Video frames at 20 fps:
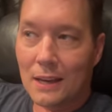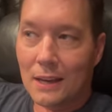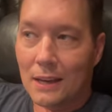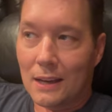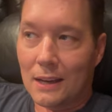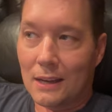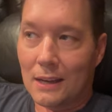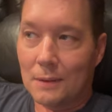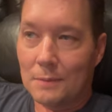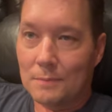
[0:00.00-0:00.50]

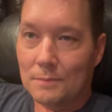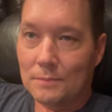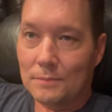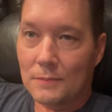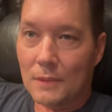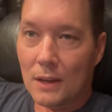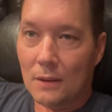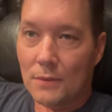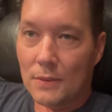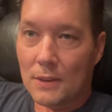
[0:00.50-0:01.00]
Um,
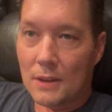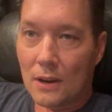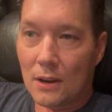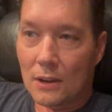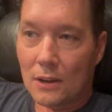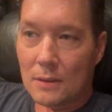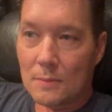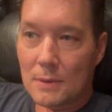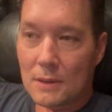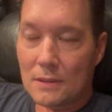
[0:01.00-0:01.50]
of the
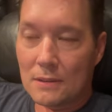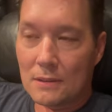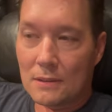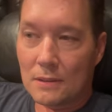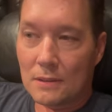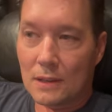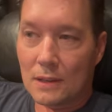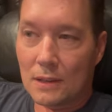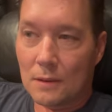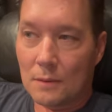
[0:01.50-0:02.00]
argument.
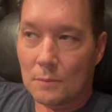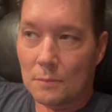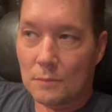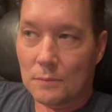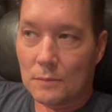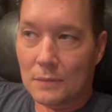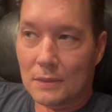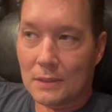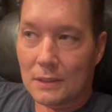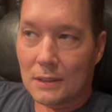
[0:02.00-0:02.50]

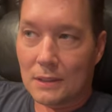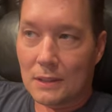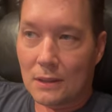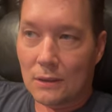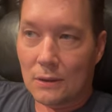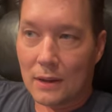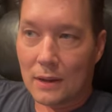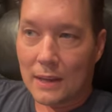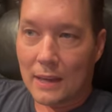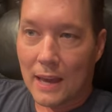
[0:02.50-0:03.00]
Um, you
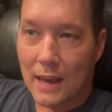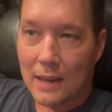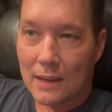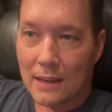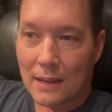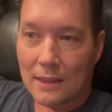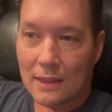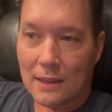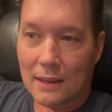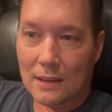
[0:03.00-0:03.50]
know, again,
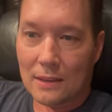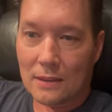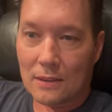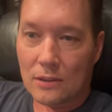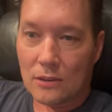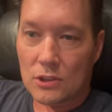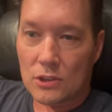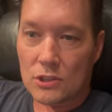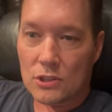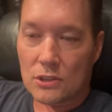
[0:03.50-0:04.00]
I think
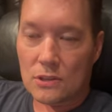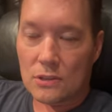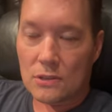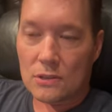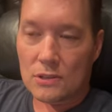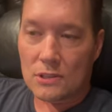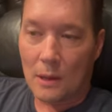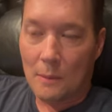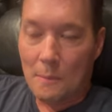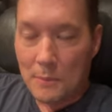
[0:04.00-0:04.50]
there is
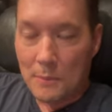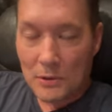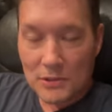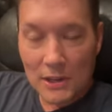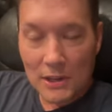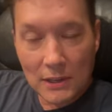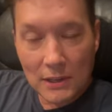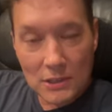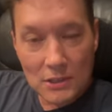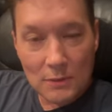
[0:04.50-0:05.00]
some
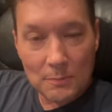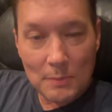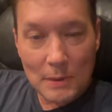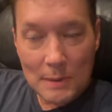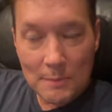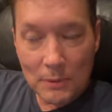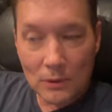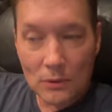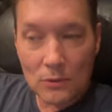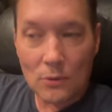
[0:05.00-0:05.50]
percentage of
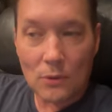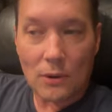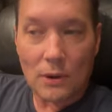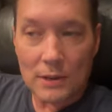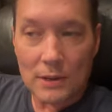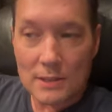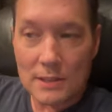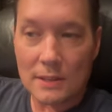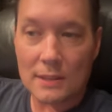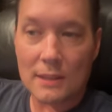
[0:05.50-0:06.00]
people who are
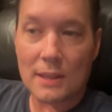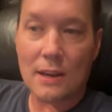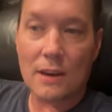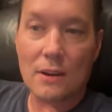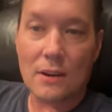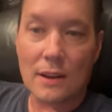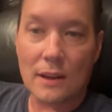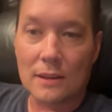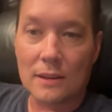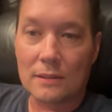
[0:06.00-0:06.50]
going to sit
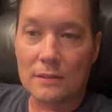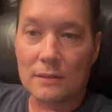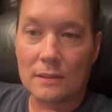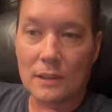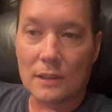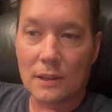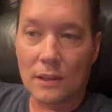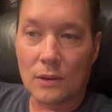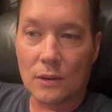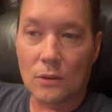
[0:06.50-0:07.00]
there and
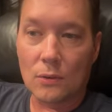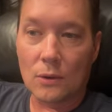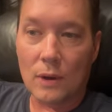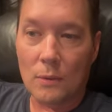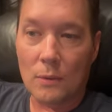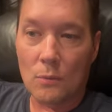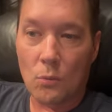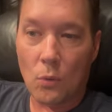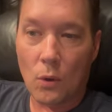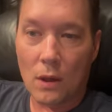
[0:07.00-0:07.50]
you know
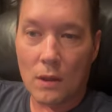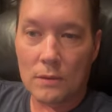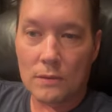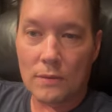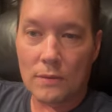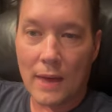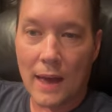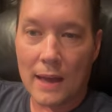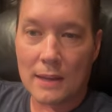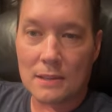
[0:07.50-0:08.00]
and
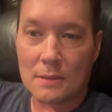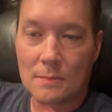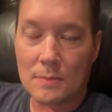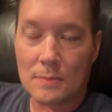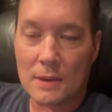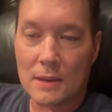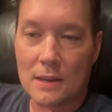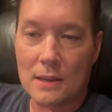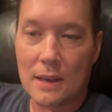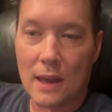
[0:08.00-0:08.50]
want that to
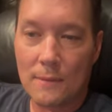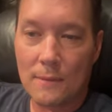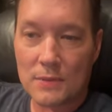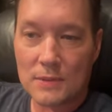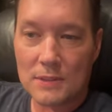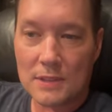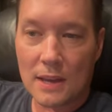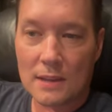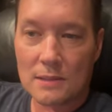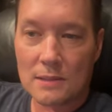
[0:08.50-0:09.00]
be
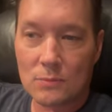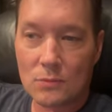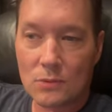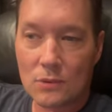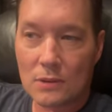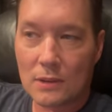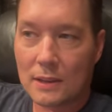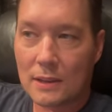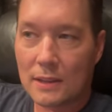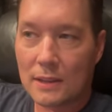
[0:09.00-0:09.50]
emphasized
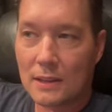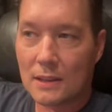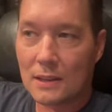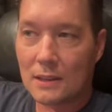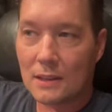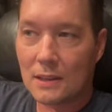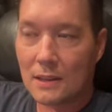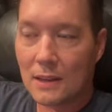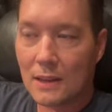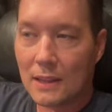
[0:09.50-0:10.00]
more. I think
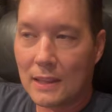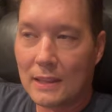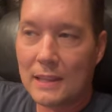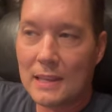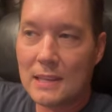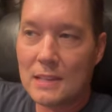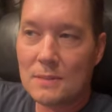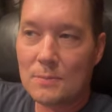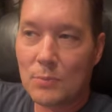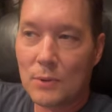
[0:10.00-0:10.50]
he at
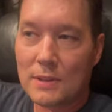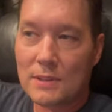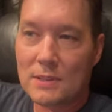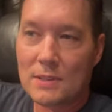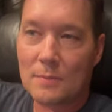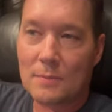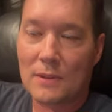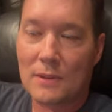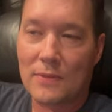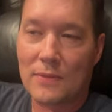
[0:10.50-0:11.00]
least brings
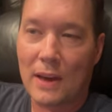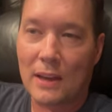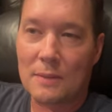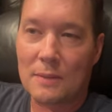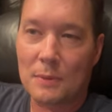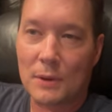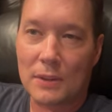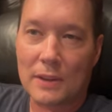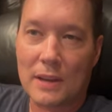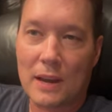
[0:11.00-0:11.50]
something
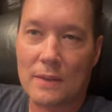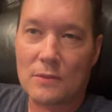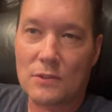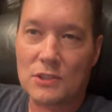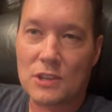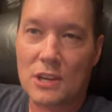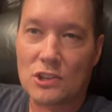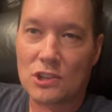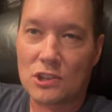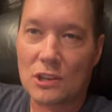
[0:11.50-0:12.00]
valuable to the
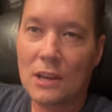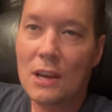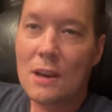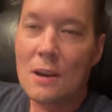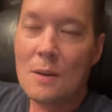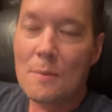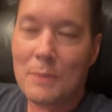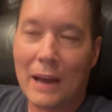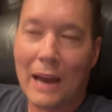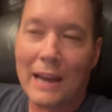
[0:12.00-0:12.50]
conversation.
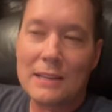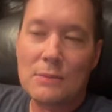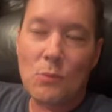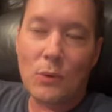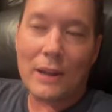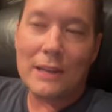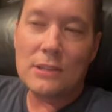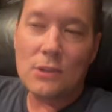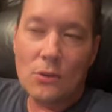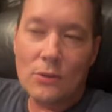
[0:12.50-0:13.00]
But I,
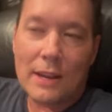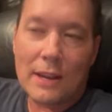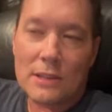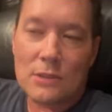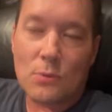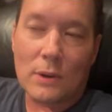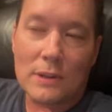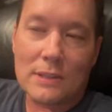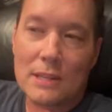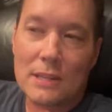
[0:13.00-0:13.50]
what I don't get
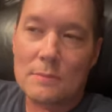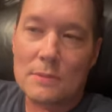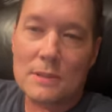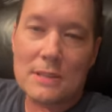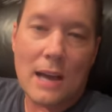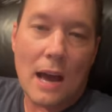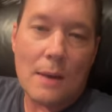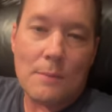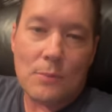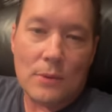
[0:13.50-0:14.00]
is what Tim
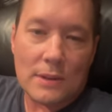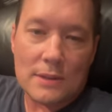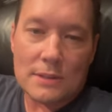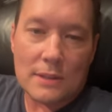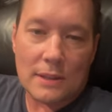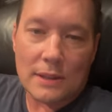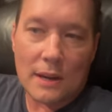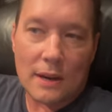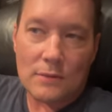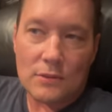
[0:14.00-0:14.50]
Scott brings to
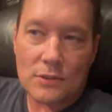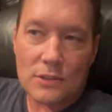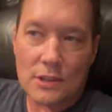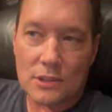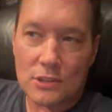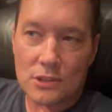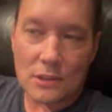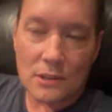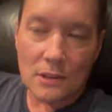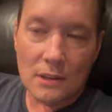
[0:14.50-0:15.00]
the
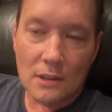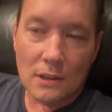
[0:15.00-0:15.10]
conversation.